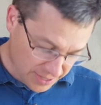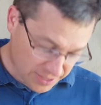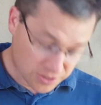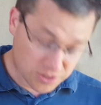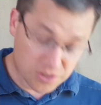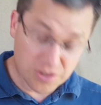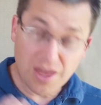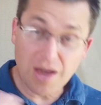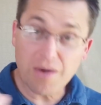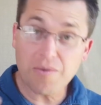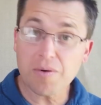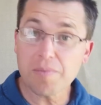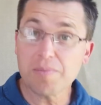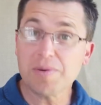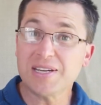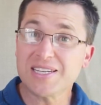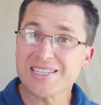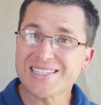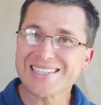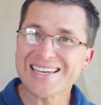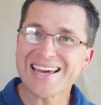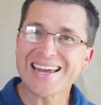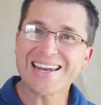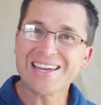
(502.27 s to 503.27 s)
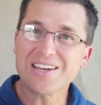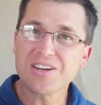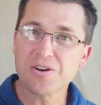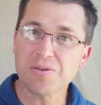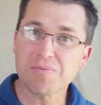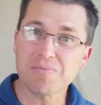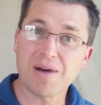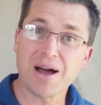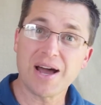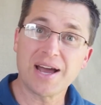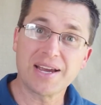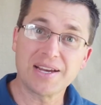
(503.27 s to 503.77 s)
So that would be setting your
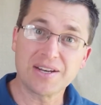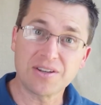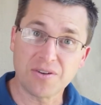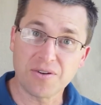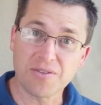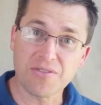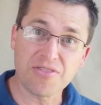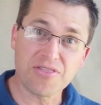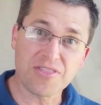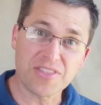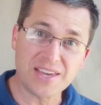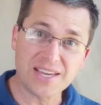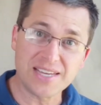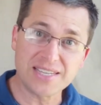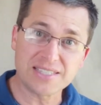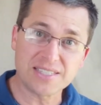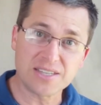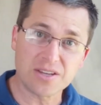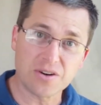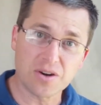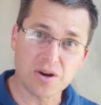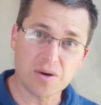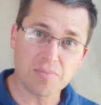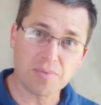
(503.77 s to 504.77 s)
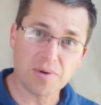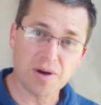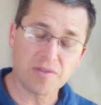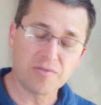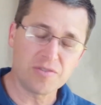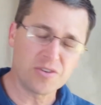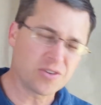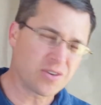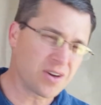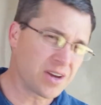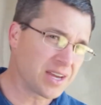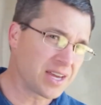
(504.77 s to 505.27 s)
mind on things that are above.
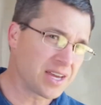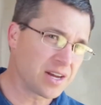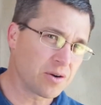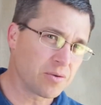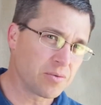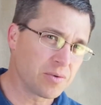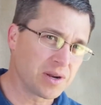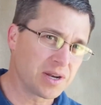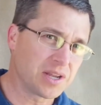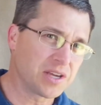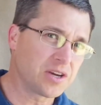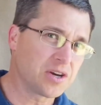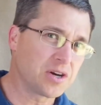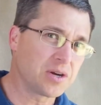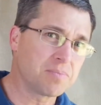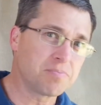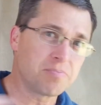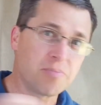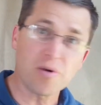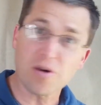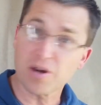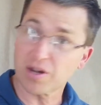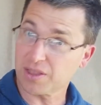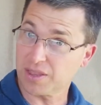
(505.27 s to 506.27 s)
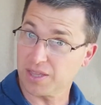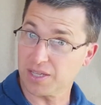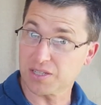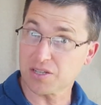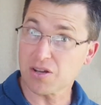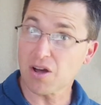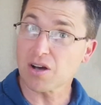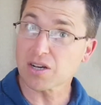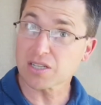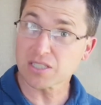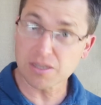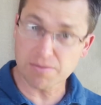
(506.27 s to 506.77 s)
You could get a really good book that
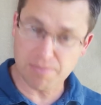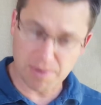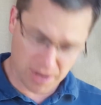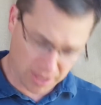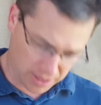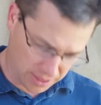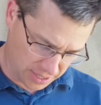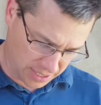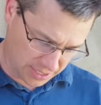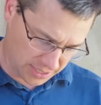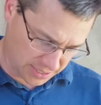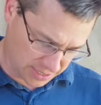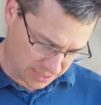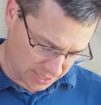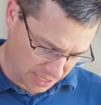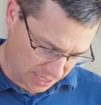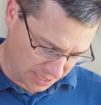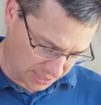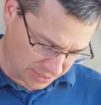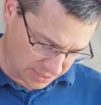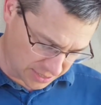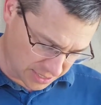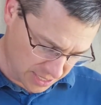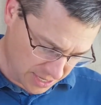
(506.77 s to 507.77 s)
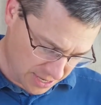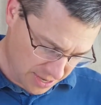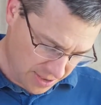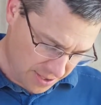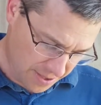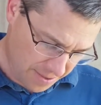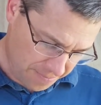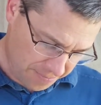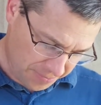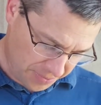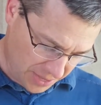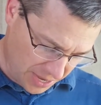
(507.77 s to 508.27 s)
talks about these things
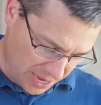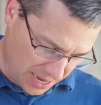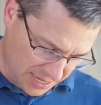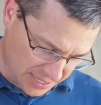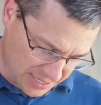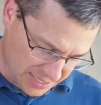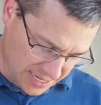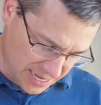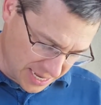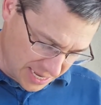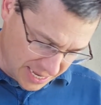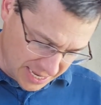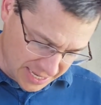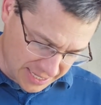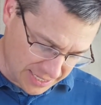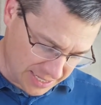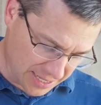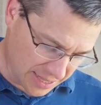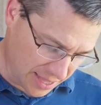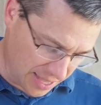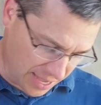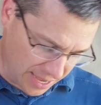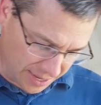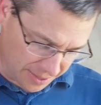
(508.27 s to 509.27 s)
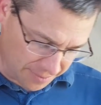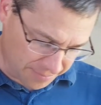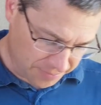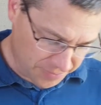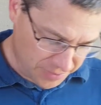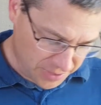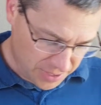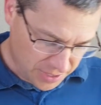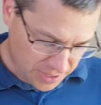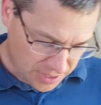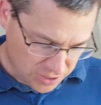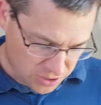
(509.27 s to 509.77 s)
and dig into that.
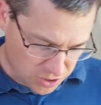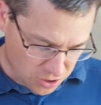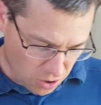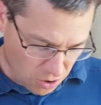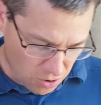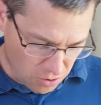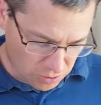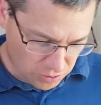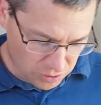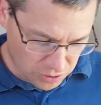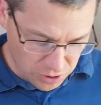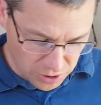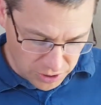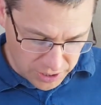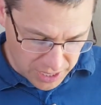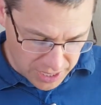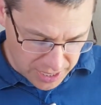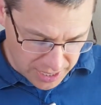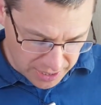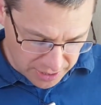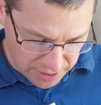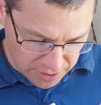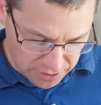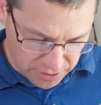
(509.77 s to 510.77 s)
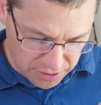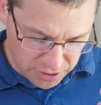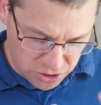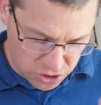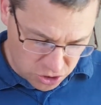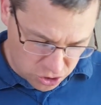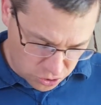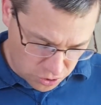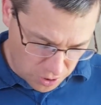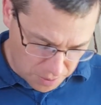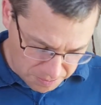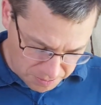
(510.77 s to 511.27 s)
So, looking into the
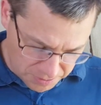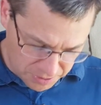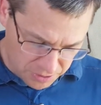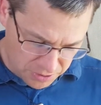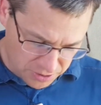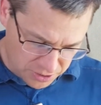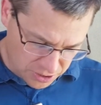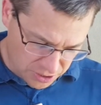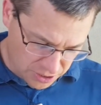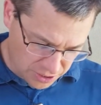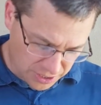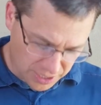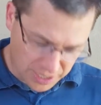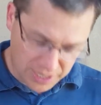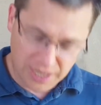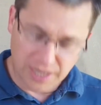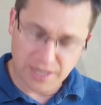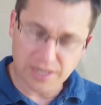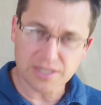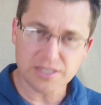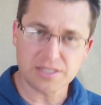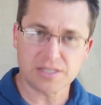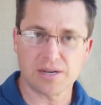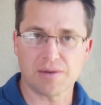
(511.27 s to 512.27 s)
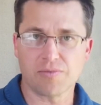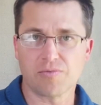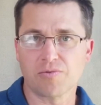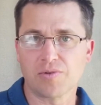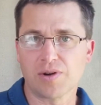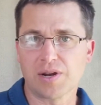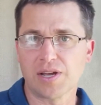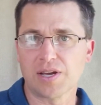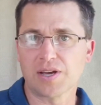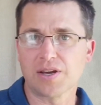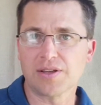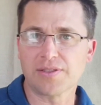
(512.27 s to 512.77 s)
scriptures, looking into some
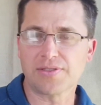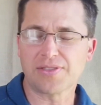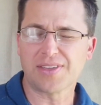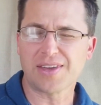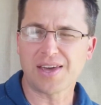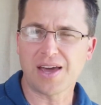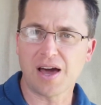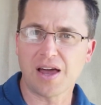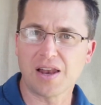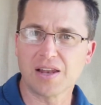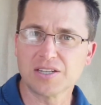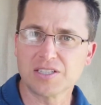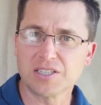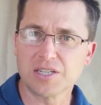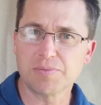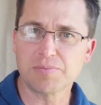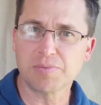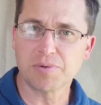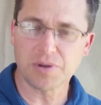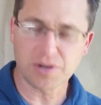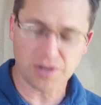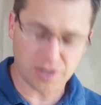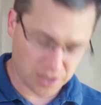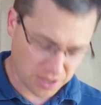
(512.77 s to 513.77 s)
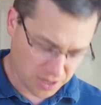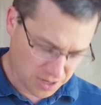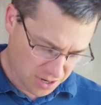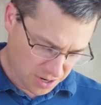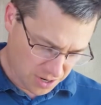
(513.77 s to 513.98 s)
really good theology book